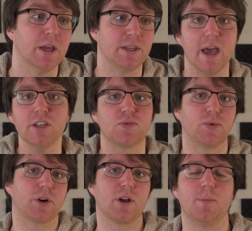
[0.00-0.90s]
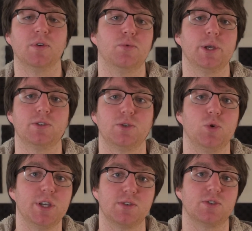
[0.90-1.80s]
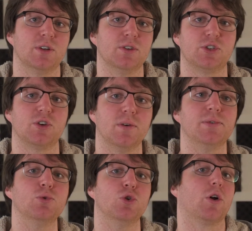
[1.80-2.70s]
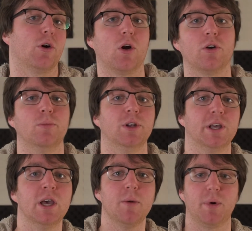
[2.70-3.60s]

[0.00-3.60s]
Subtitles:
Yes, for a couple of weeks it's going to serve you not horribly,